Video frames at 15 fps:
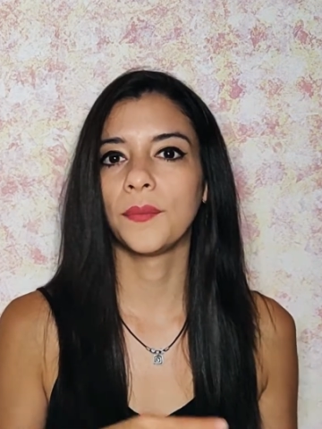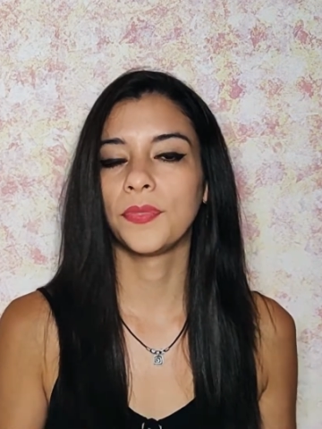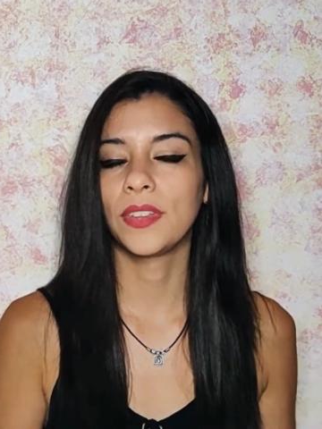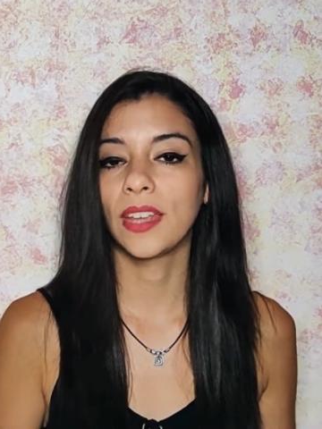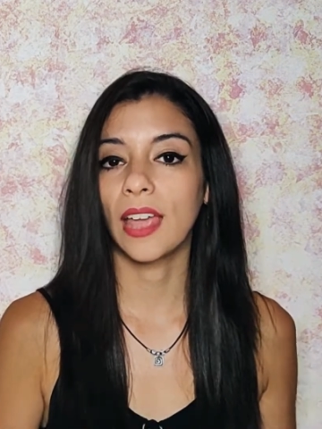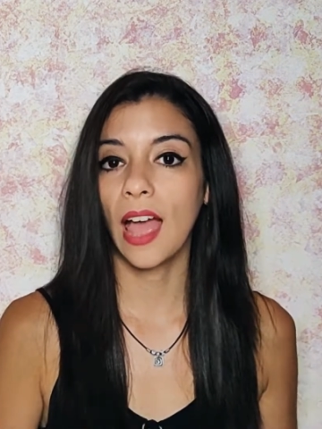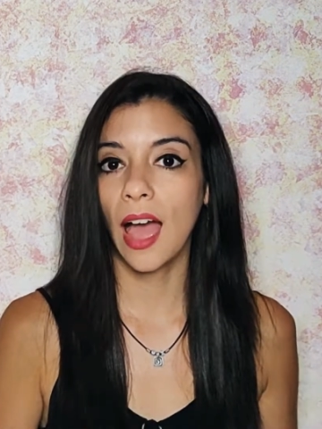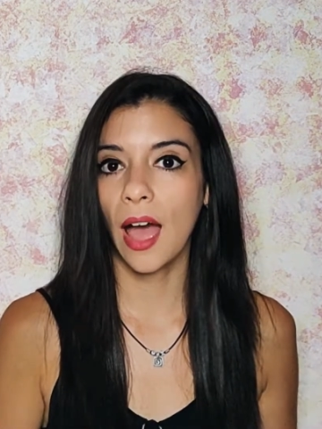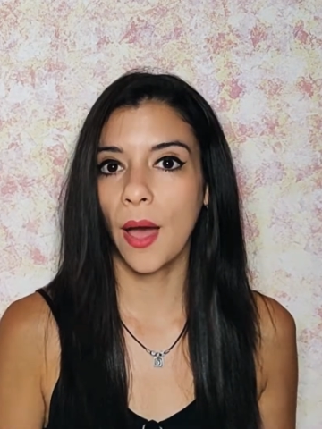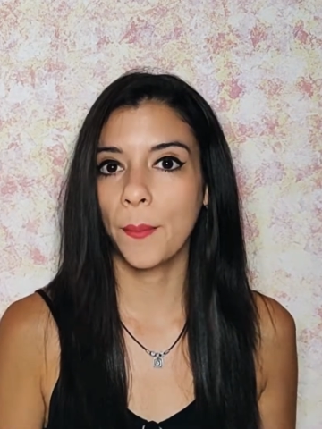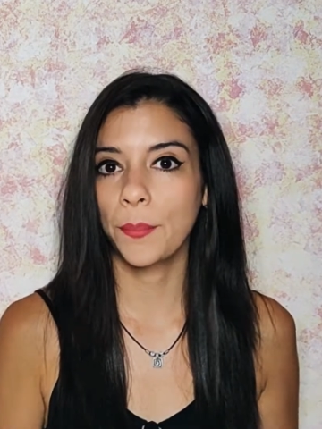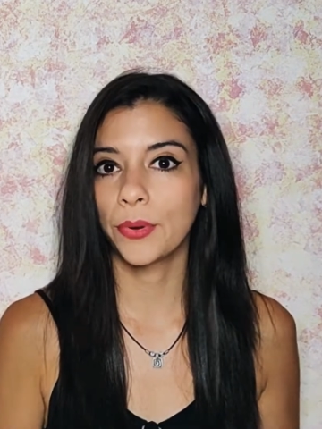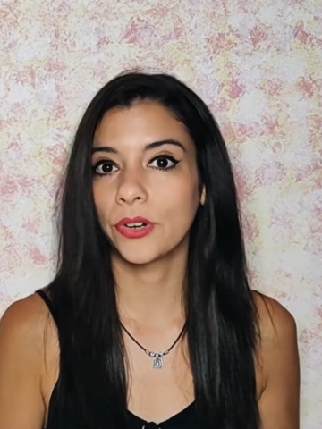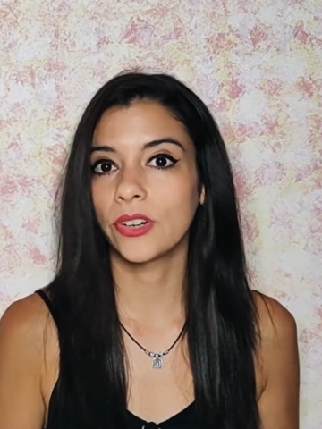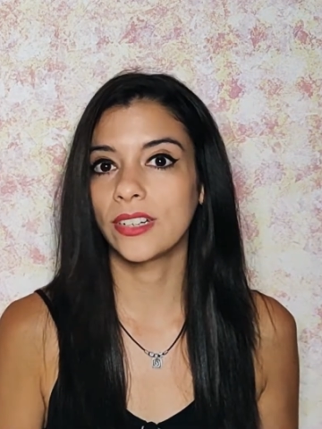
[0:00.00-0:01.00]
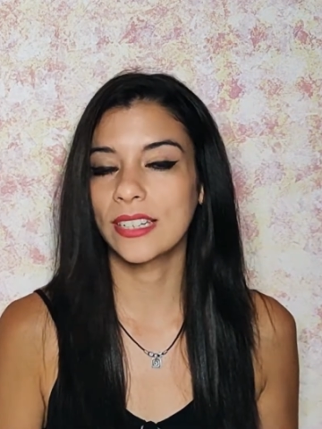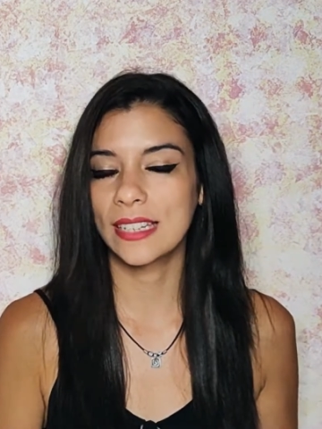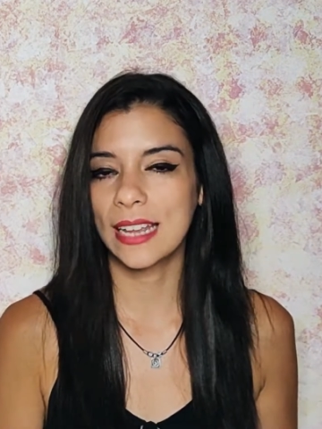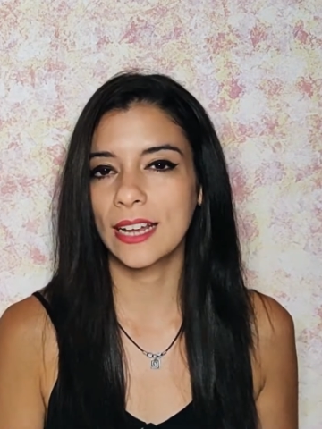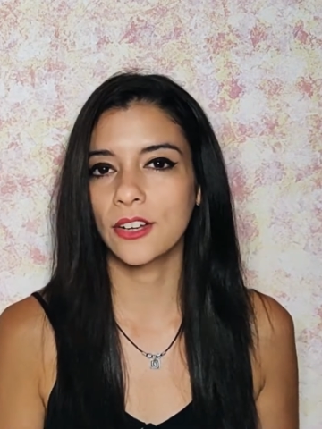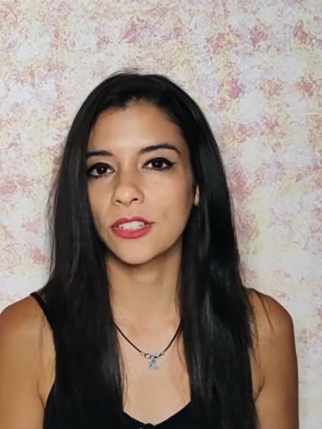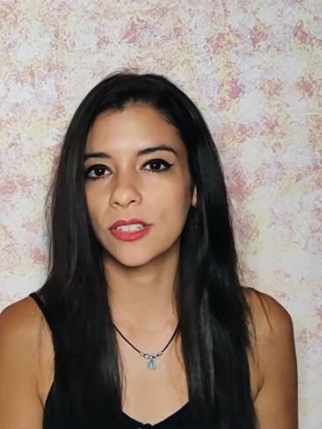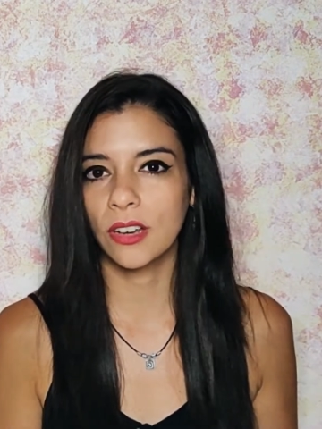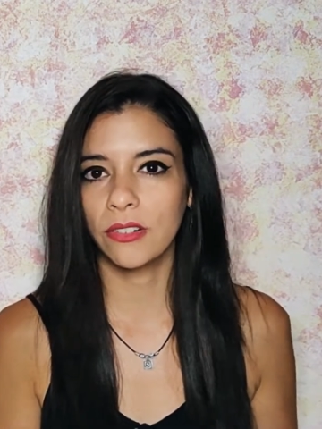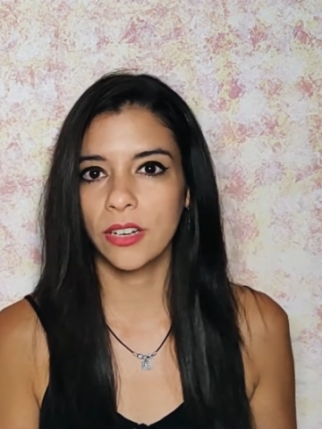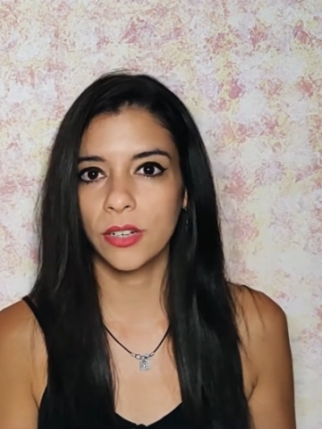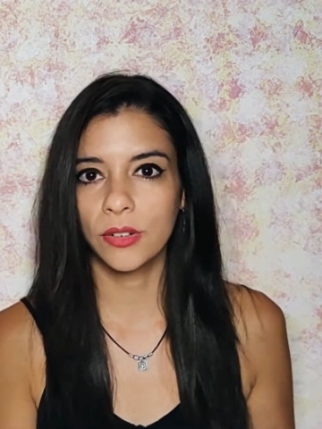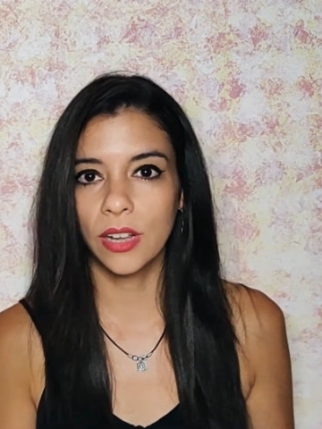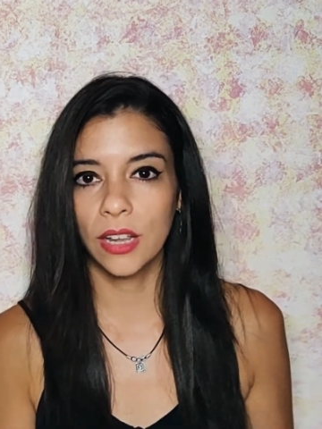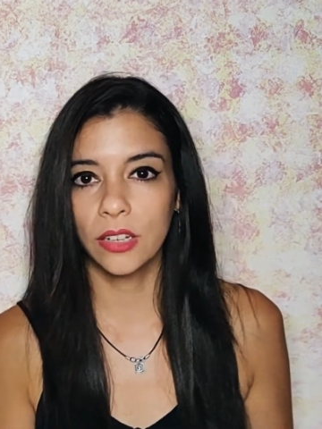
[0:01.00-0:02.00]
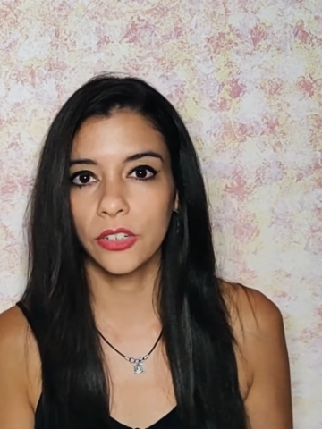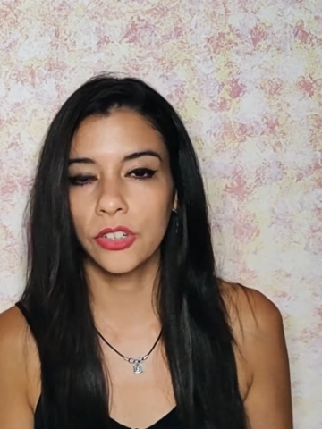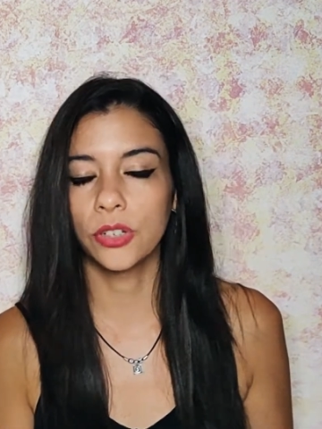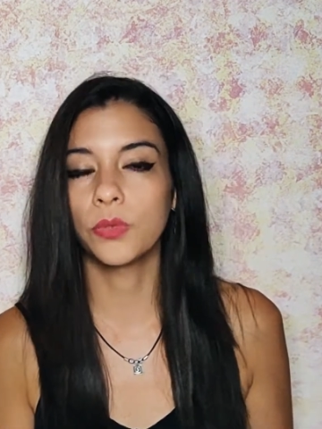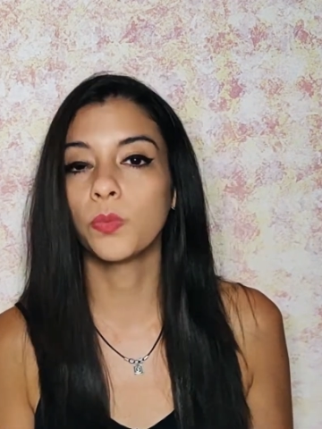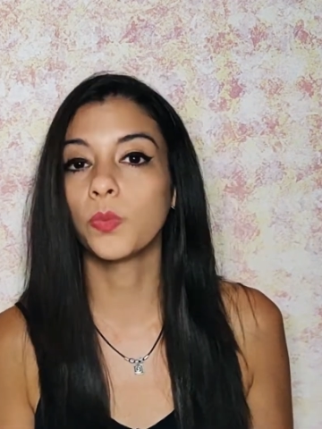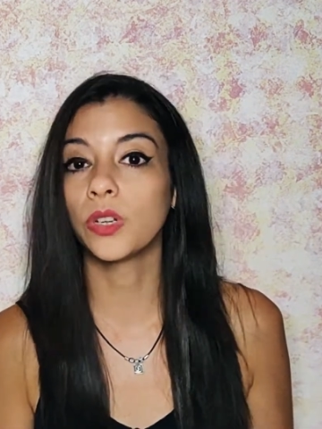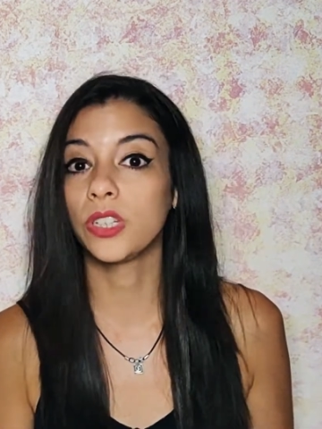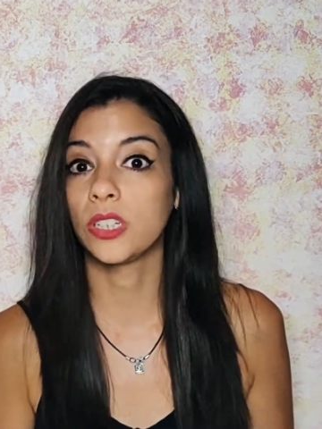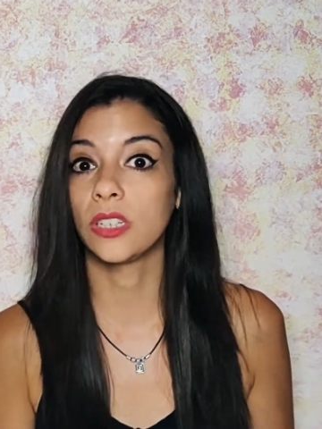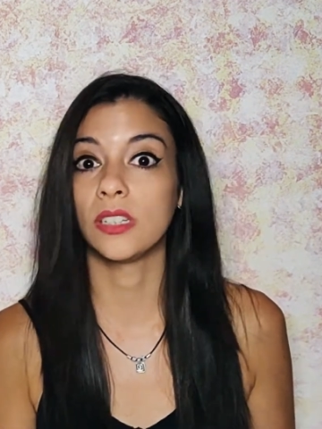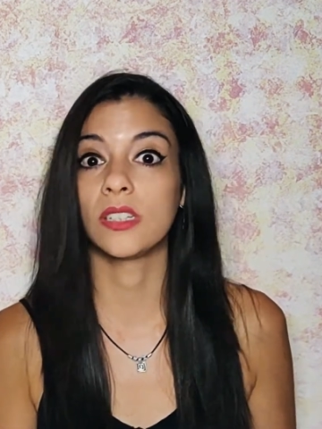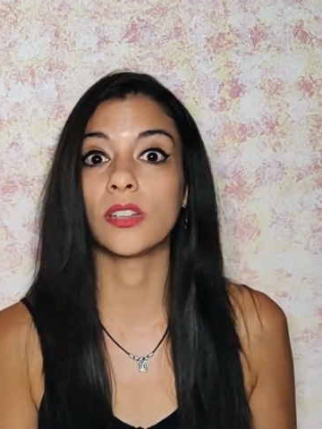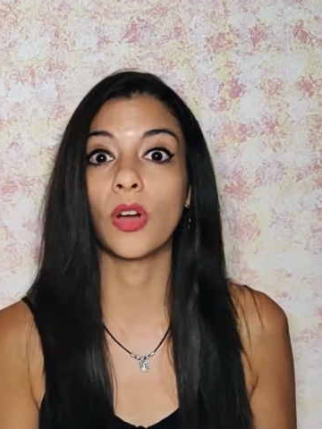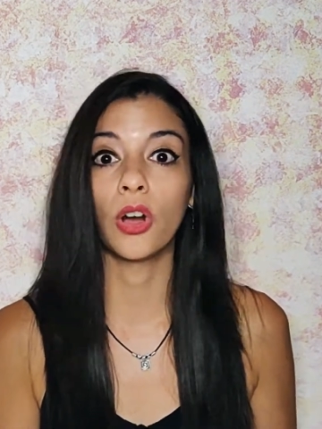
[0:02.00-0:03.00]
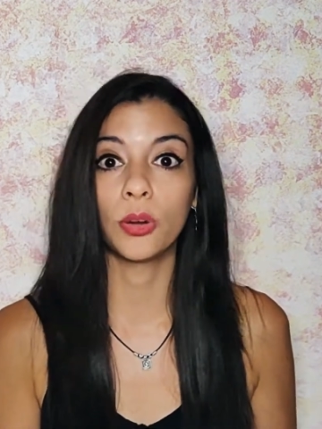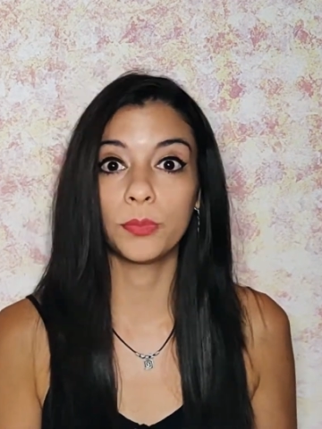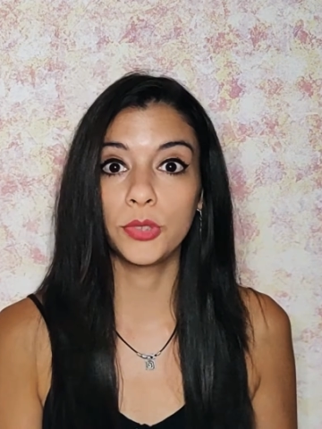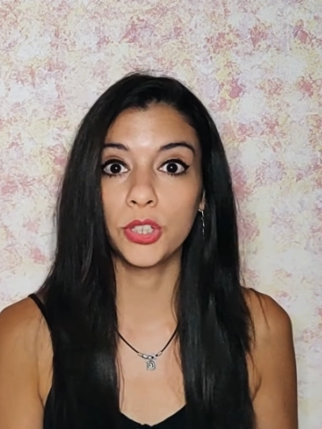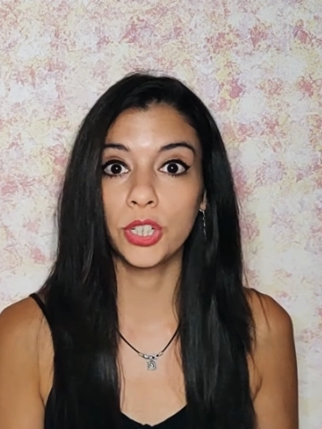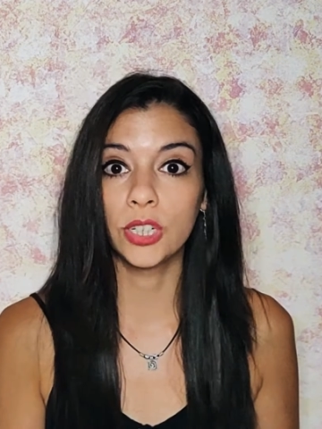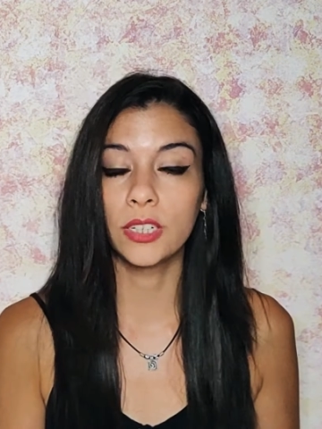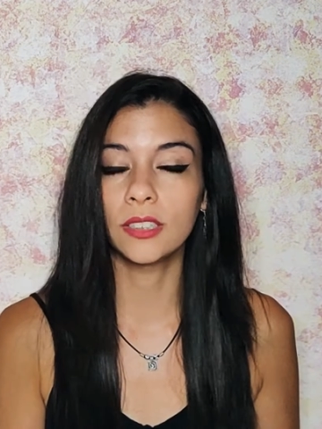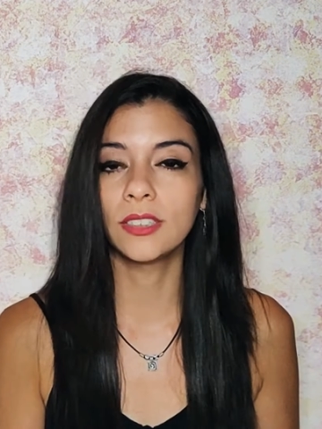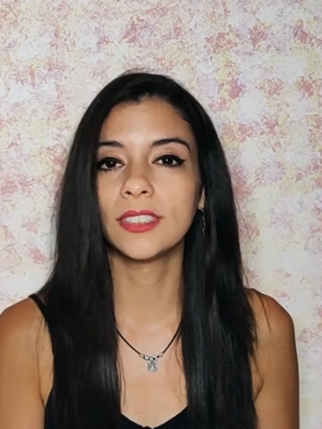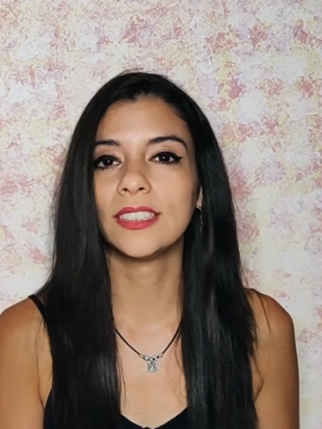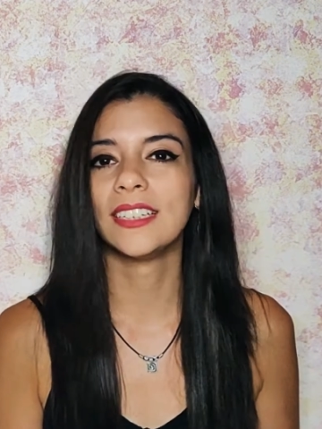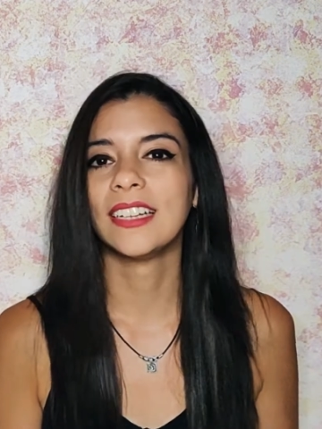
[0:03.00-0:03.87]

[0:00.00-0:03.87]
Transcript: the upper secondary education, which is optional,